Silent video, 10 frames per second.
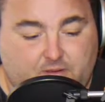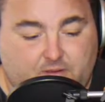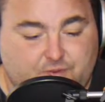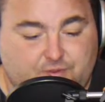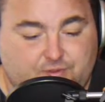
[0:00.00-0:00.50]

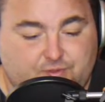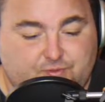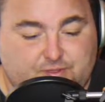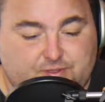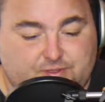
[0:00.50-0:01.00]
but when Drew
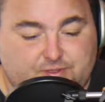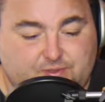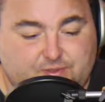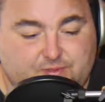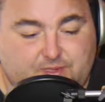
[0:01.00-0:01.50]
Brees is your
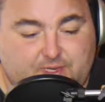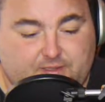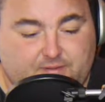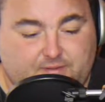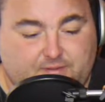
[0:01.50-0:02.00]

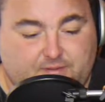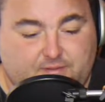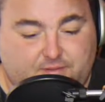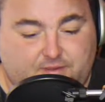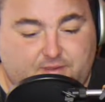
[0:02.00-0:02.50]
quarterback,
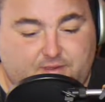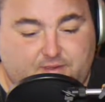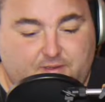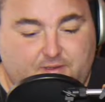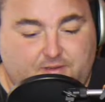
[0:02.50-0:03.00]

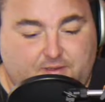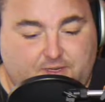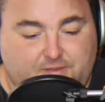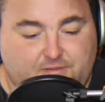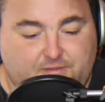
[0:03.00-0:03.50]
you
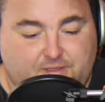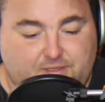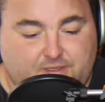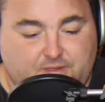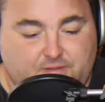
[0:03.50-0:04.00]
got to be ready
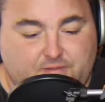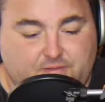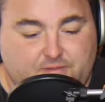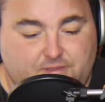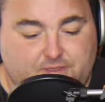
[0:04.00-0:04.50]
to go.
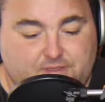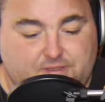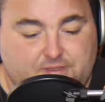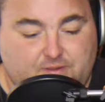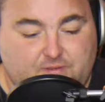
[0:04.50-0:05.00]
He's
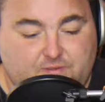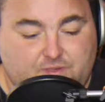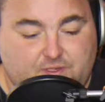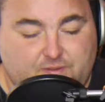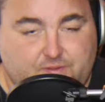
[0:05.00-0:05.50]
still
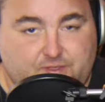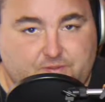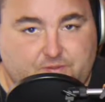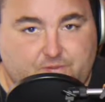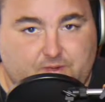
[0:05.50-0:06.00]
one of the best
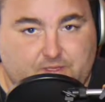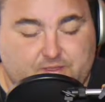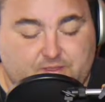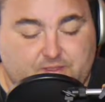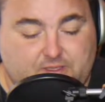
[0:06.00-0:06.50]

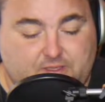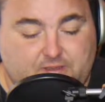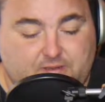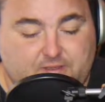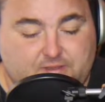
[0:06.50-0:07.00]
quarterbacks in the league.
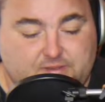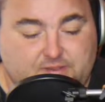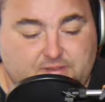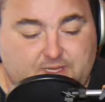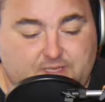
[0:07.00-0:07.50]

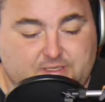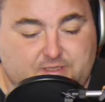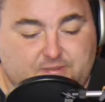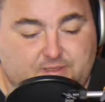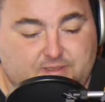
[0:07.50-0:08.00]
He's
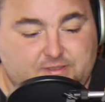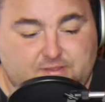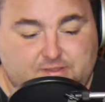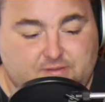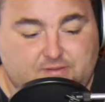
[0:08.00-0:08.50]
aging, but he's
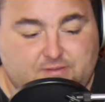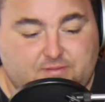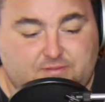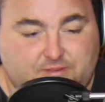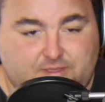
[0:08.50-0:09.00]
still
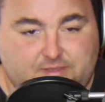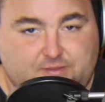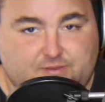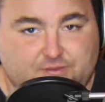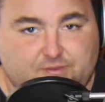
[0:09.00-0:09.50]

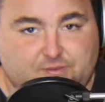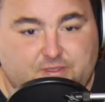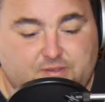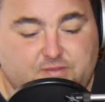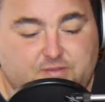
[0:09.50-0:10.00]
Drew
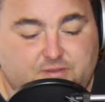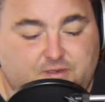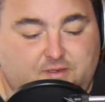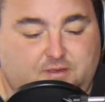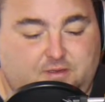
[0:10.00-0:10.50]
Brees.
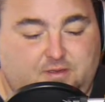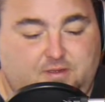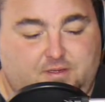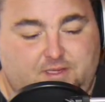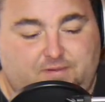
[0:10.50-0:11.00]

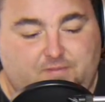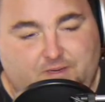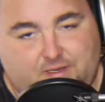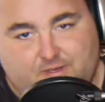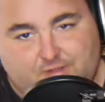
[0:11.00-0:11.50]

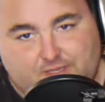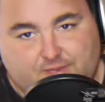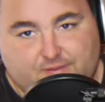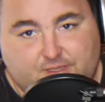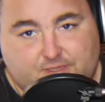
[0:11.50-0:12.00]
Everybody knows I
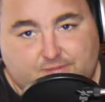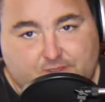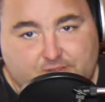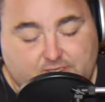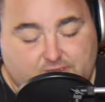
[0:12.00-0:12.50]
give Saints
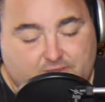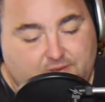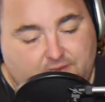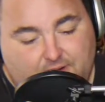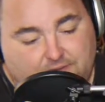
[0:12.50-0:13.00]
fans hell.
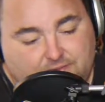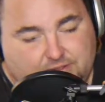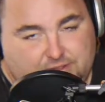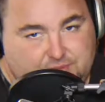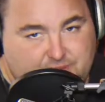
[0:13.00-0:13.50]
I don't
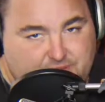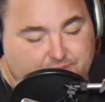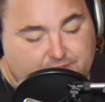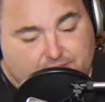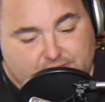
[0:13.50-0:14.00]
disrespect
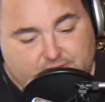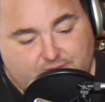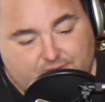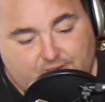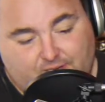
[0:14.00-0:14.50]
Brees.
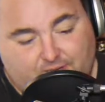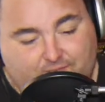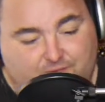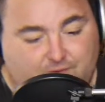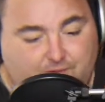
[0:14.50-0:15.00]
Never have.